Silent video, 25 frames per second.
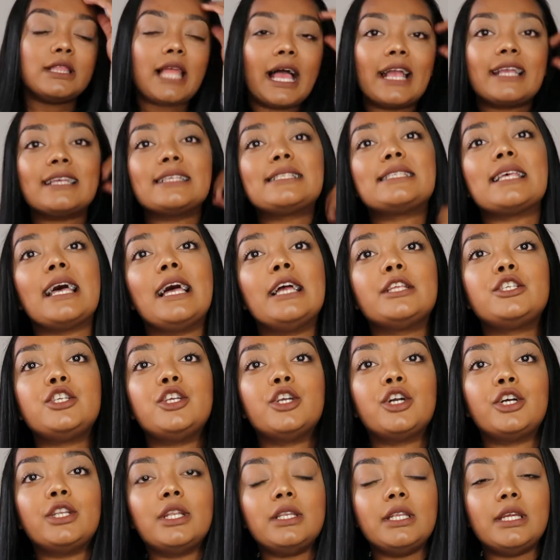Like I said,
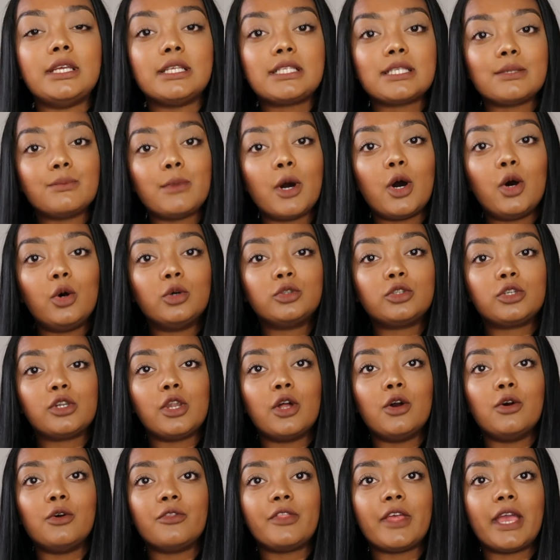you're going to need some old
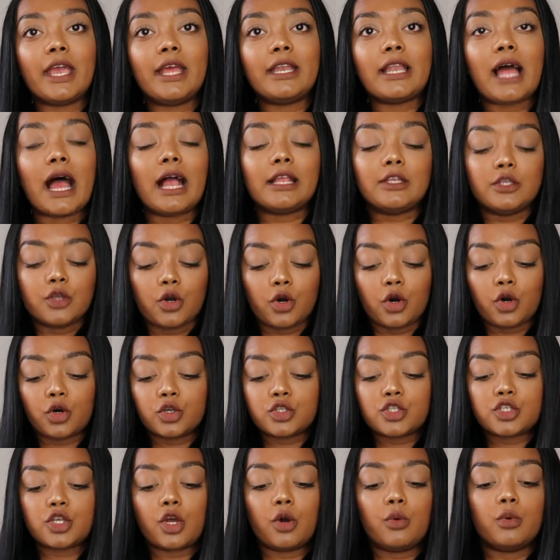clothing, and you're
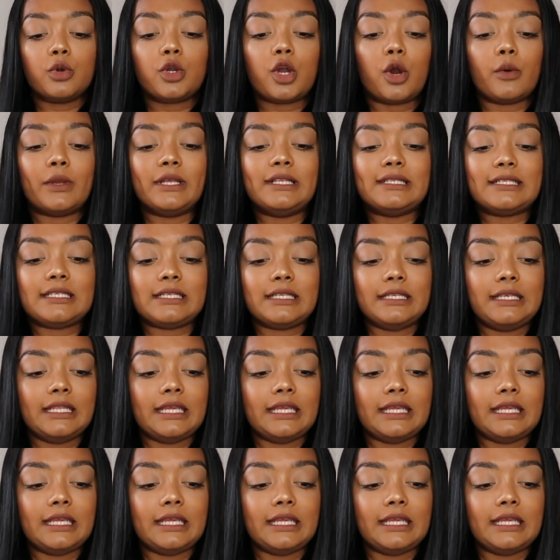also going to